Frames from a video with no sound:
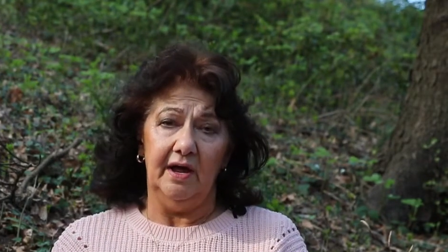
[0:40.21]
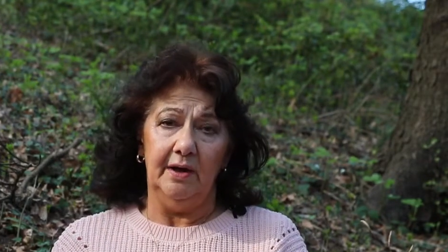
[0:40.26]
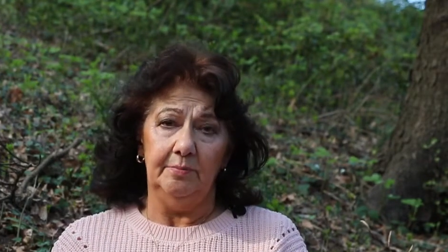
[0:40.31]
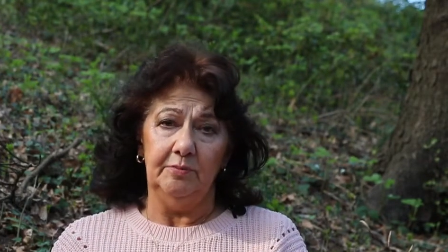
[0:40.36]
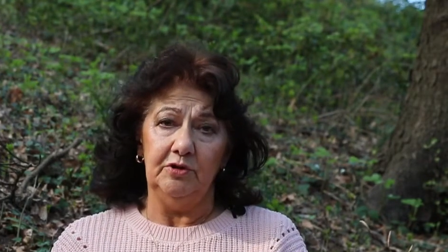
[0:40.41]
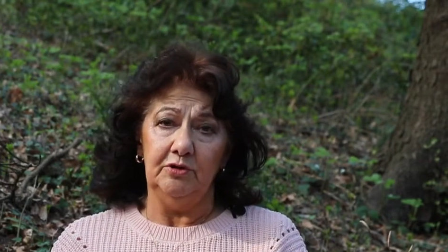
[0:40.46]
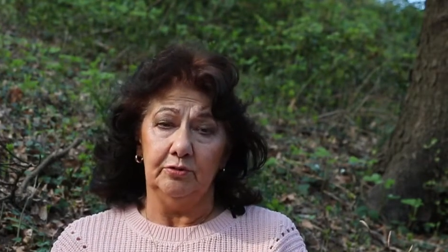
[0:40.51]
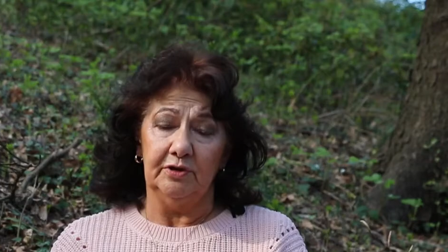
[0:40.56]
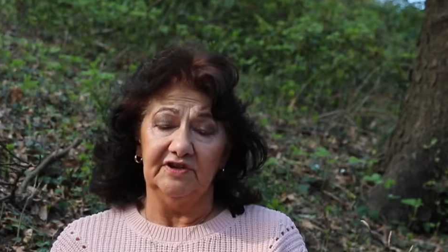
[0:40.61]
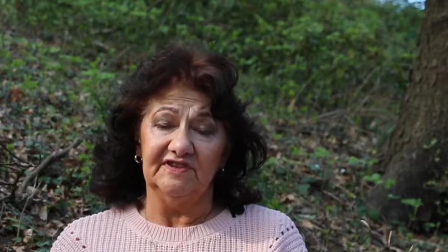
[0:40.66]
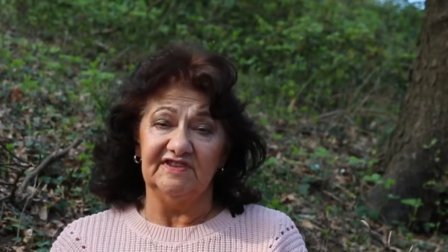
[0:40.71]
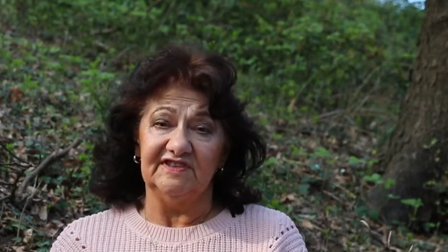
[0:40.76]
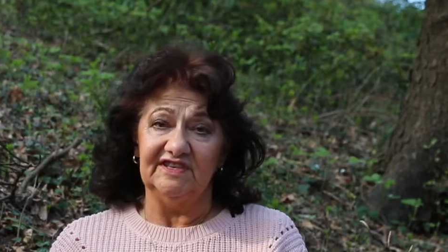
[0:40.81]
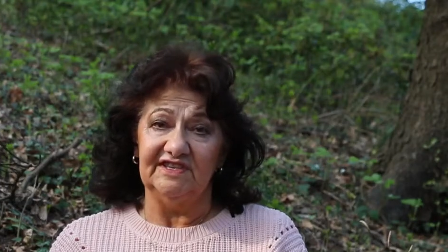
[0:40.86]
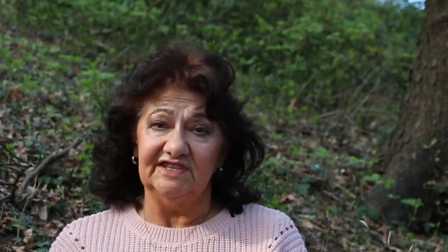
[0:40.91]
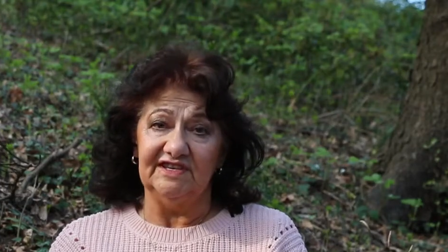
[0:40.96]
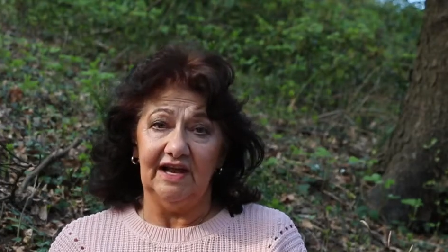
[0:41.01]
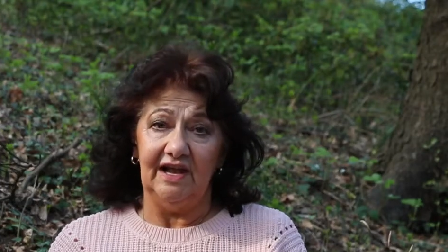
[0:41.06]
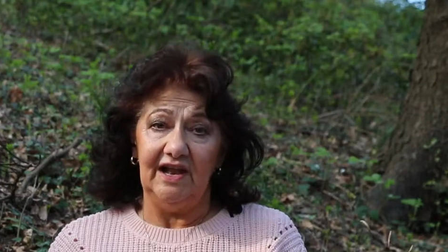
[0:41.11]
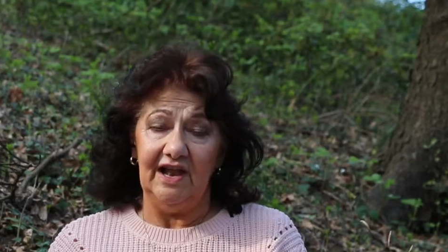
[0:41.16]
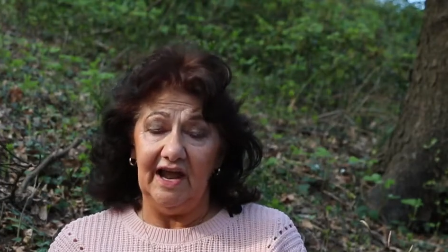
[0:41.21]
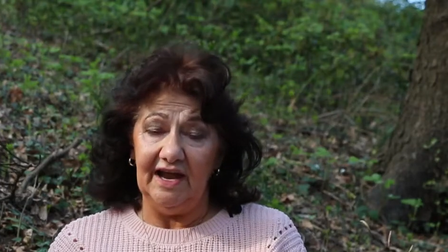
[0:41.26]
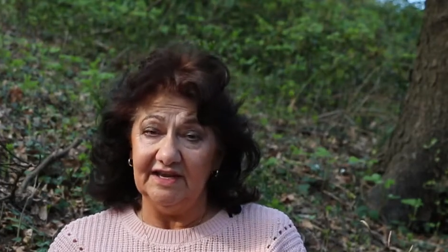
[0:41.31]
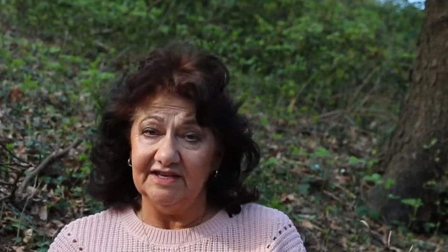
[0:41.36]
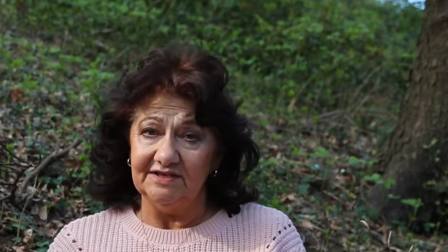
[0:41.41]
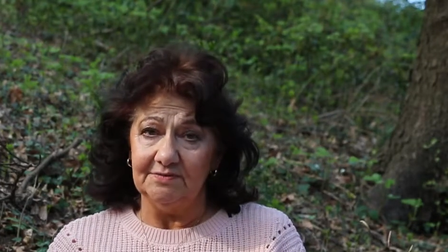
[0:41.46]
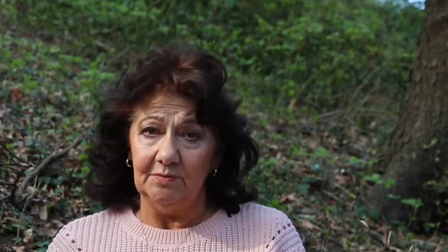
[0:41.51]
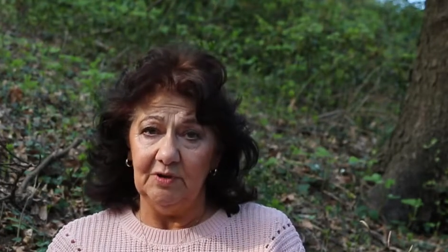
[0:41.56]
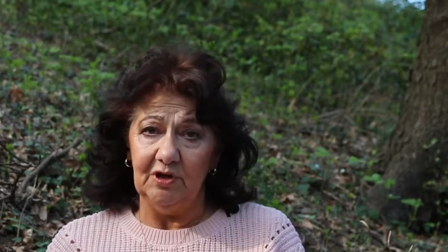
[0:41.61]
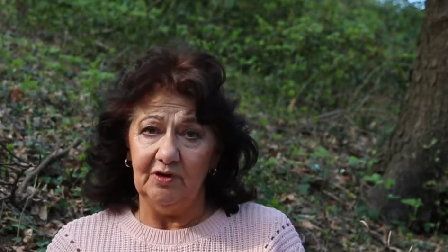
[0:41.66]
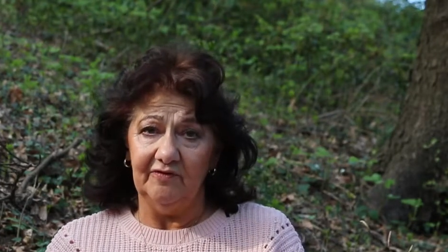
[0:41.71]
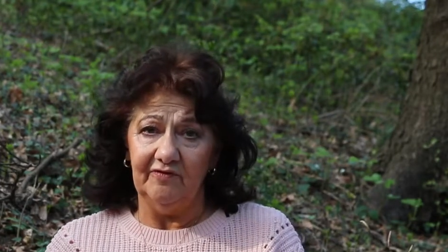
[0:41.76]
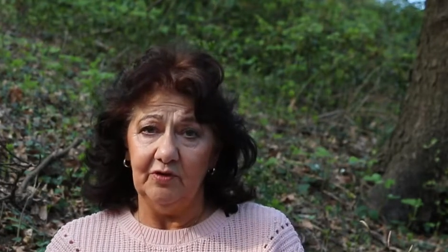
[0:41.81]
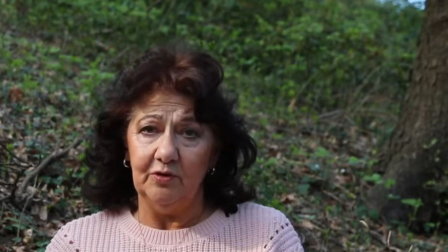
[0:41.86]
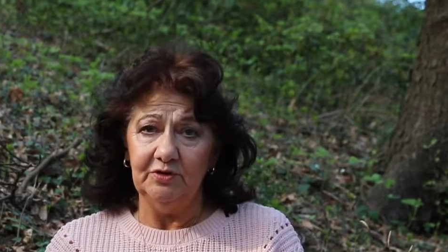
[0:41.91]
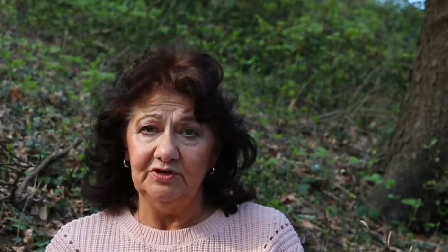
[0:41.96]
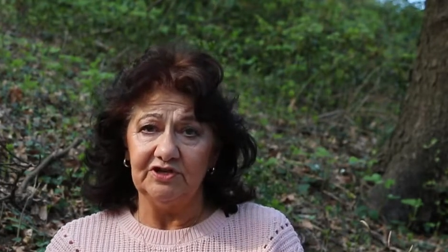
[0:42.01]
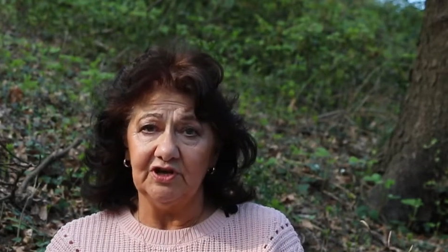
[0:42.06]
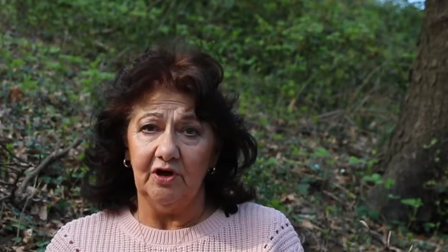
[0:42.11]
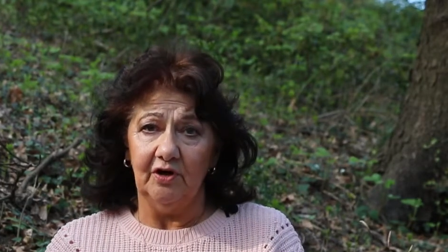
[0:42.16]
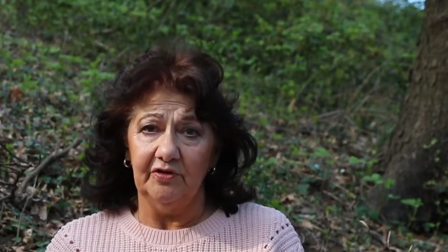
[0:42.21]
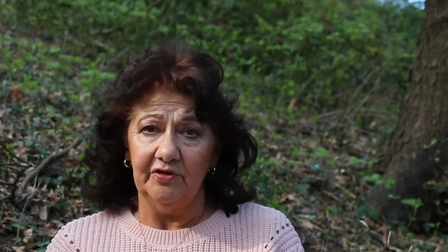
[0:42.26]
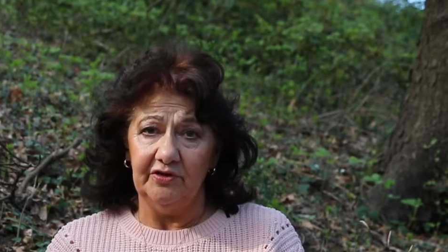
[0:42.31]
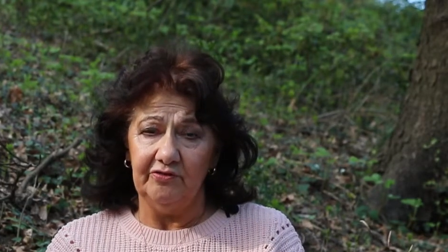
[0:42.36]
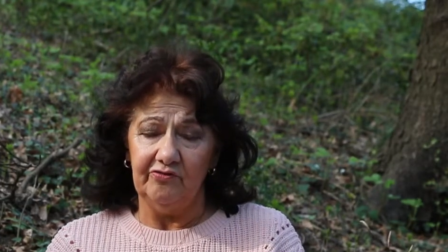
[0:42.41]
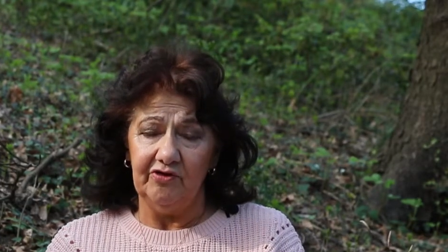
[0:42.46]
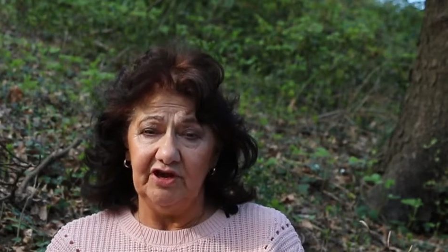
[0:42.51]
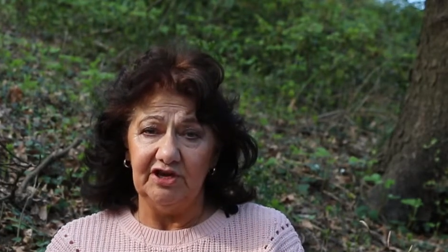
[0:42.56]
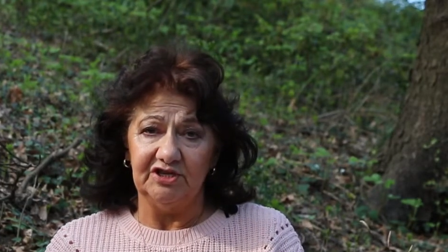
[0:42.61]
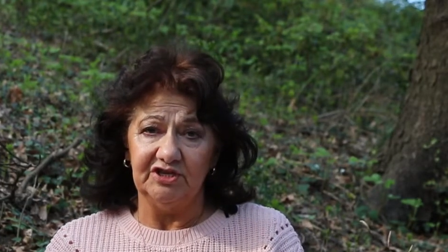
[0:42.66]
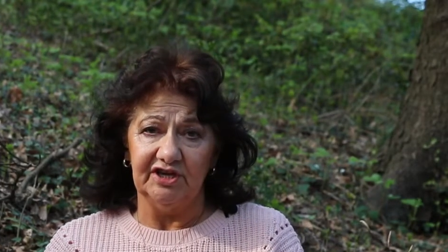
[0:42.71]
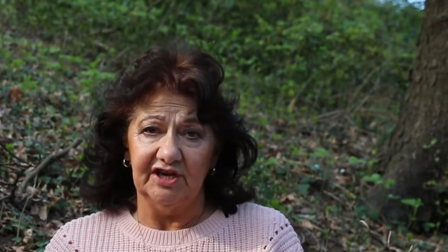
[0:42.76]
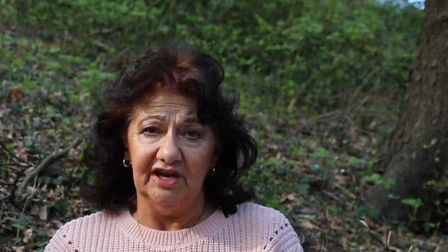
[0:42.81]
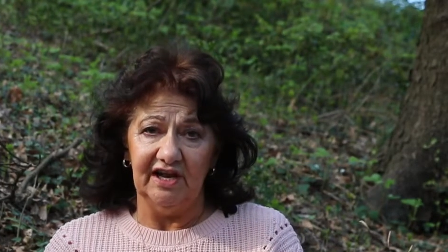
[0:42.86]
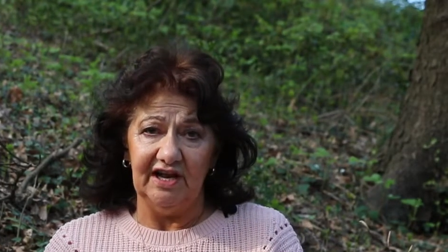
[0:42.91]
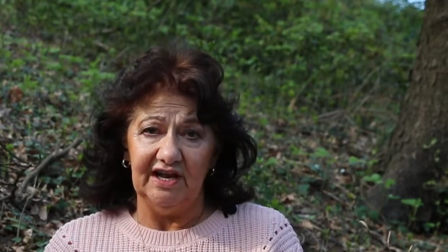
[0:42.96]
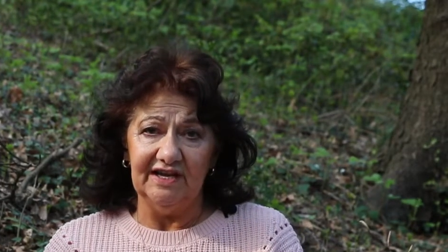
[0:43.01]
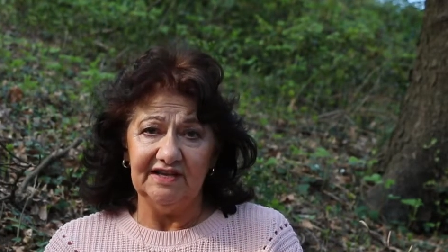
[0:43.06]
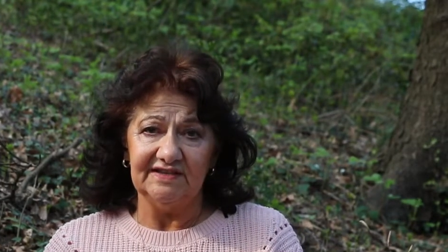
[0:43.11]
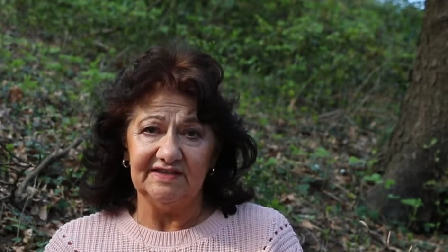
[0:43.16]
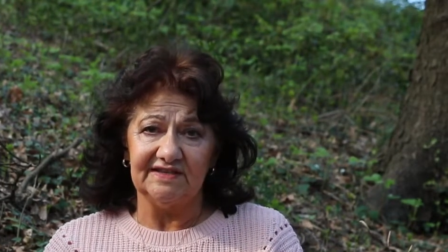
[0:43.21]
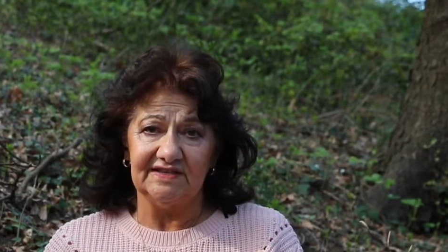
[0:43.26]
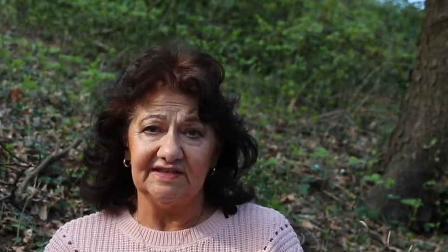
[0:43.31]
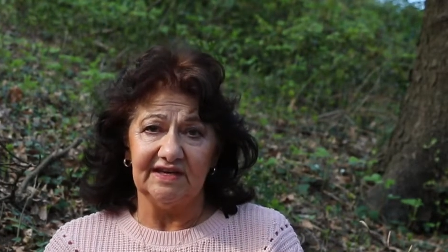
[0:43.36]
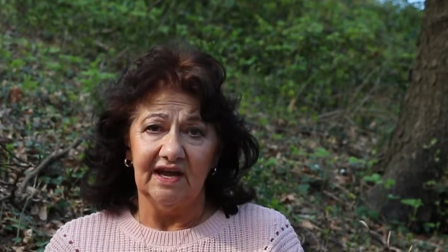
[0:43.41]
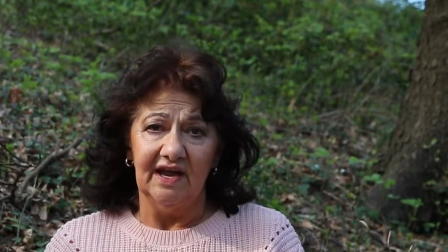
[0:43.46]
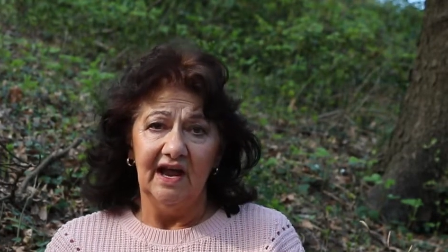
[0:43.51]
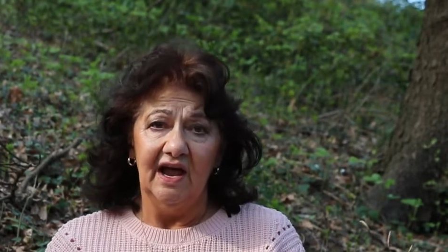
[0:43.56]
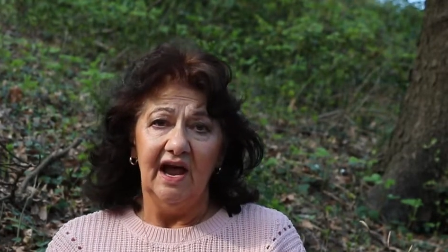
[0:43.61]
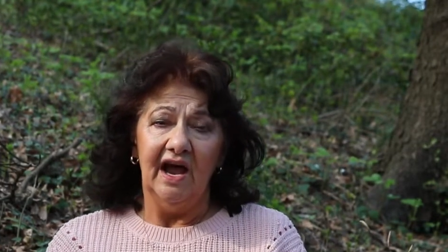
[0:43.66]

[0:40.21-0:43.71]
you consider lending me your vote on the regional list.